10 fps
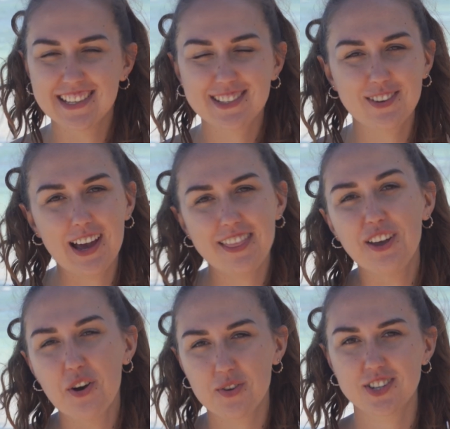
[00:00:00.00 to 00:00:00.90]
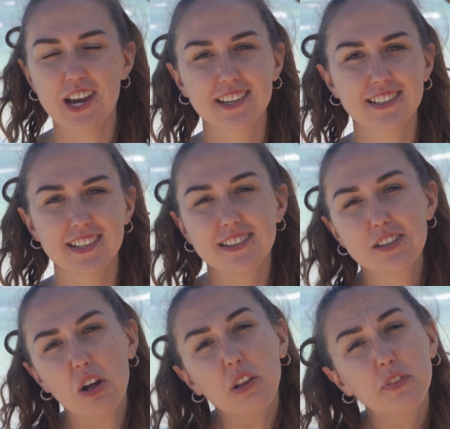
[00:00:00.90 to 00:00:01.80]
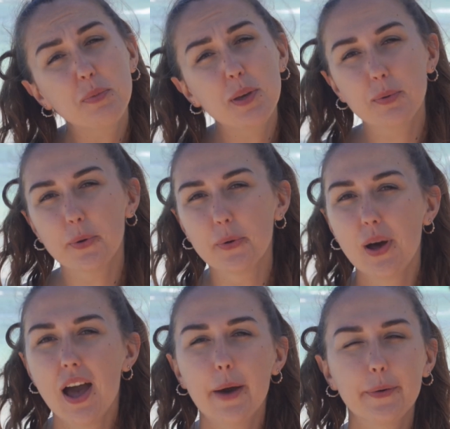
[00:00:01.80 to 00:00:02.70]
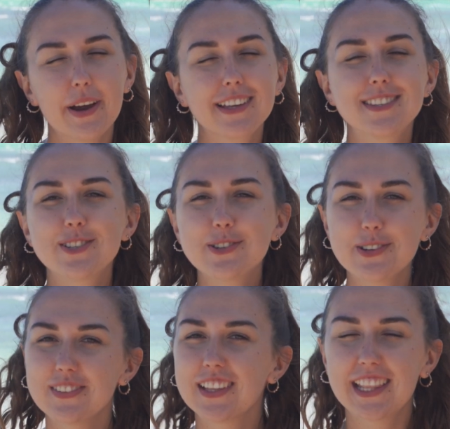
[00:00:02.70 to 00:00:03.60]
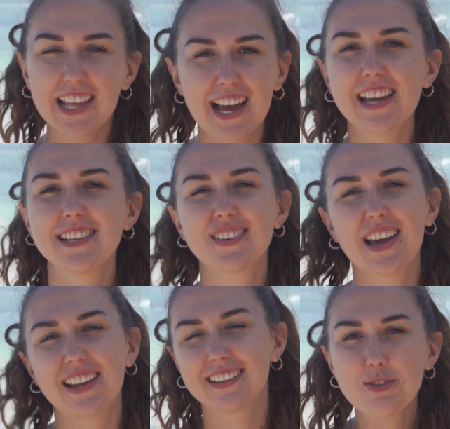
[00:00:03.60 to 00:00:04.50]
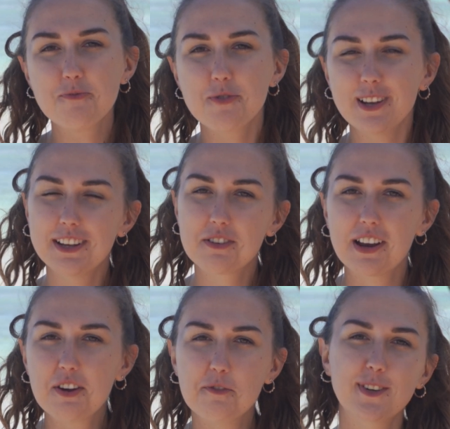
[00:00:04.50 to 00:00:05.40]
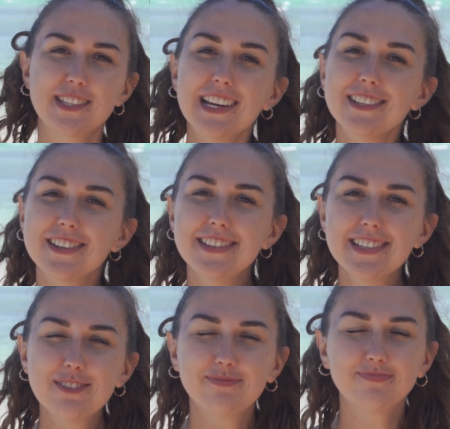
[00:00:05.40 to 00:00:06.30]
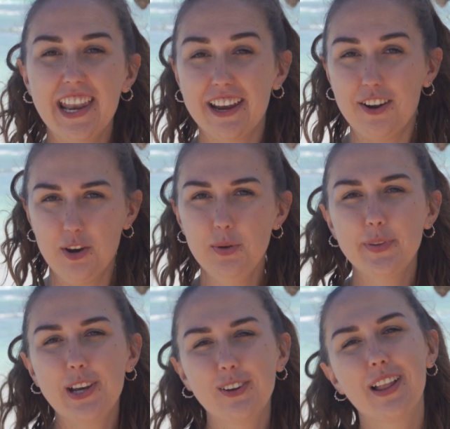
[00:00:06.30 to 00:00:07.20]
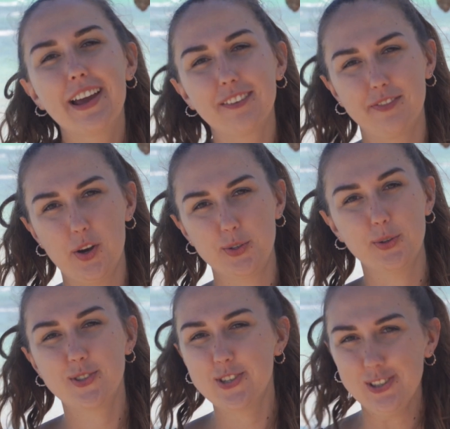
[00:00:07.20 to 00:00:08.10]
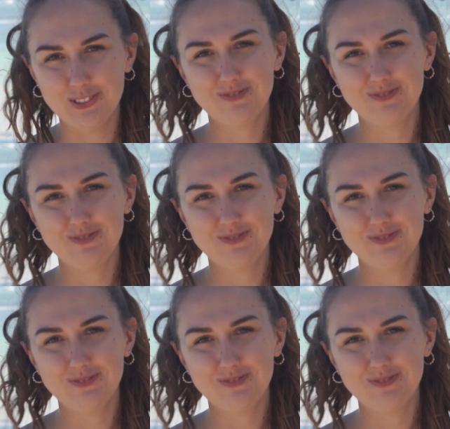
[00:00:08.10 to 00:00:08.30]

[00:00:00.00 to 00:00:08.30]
We had no rejections. All of the people were extremely nice. We had some really great conversations, and I hope that you liked the photos too.